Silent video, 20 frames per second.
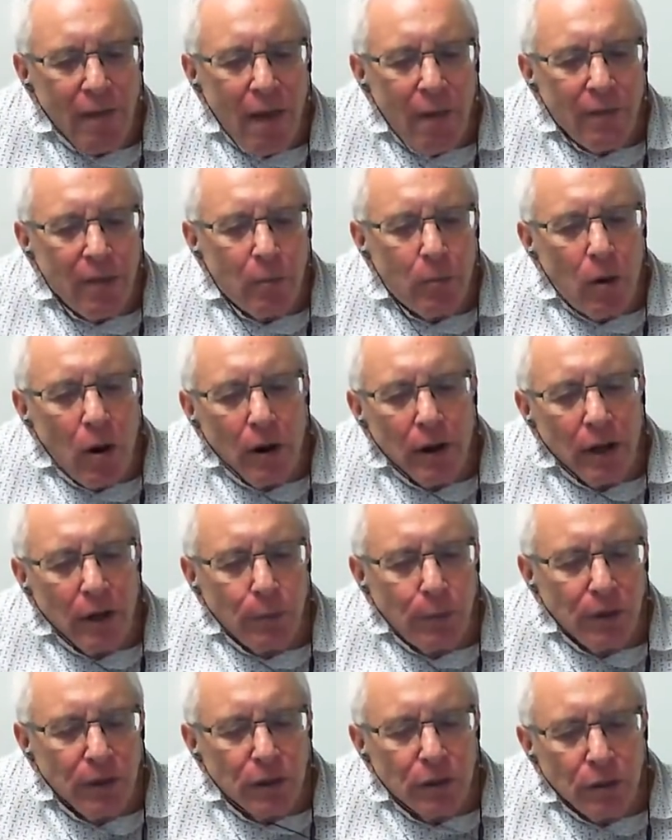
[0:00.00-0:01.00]
the market
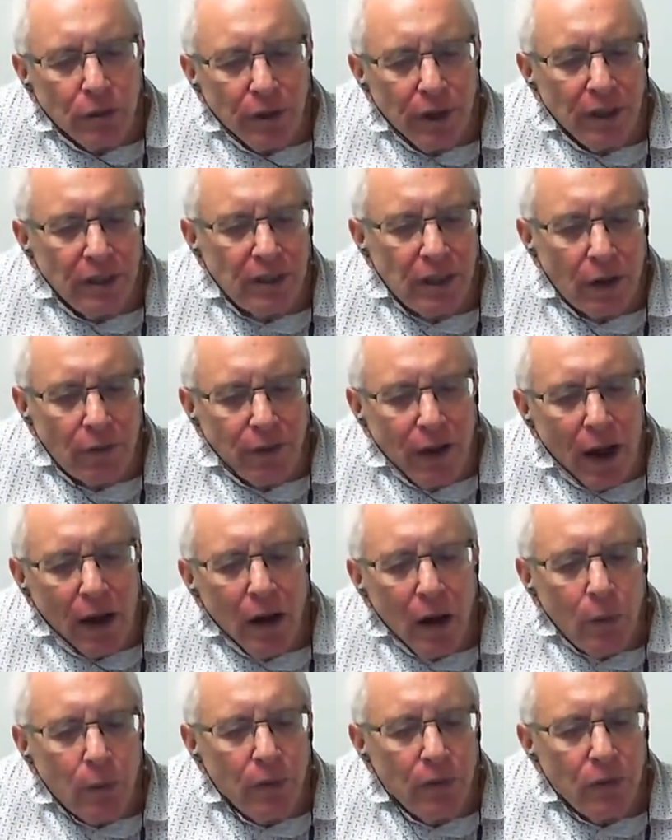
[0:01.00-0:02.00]
would sort itself out
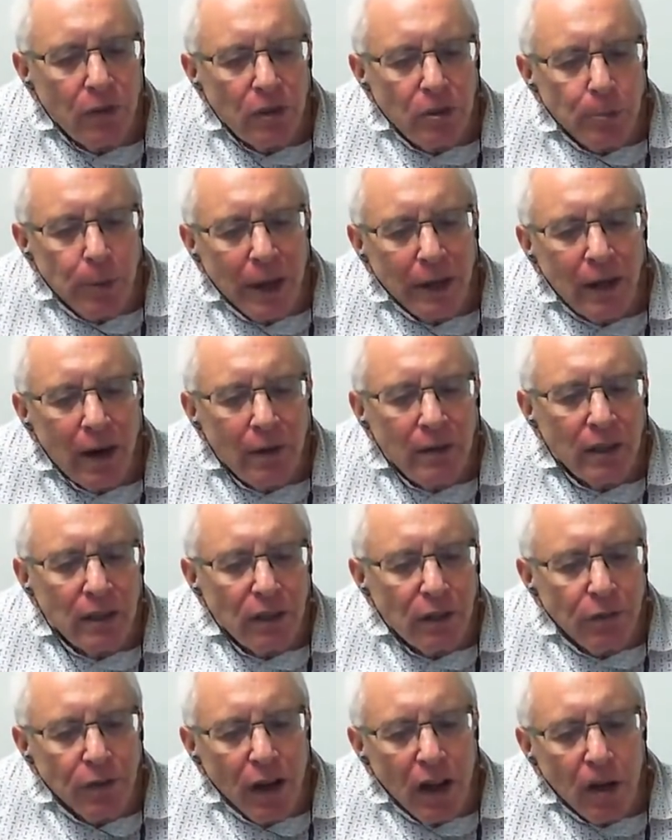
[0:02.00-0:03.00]
with respect to
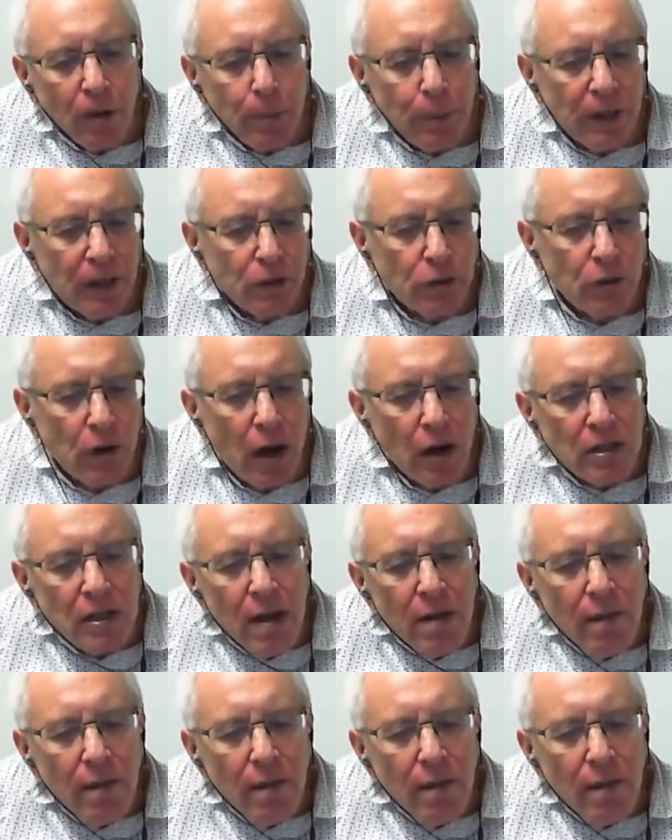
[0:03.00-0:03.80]
developing drugs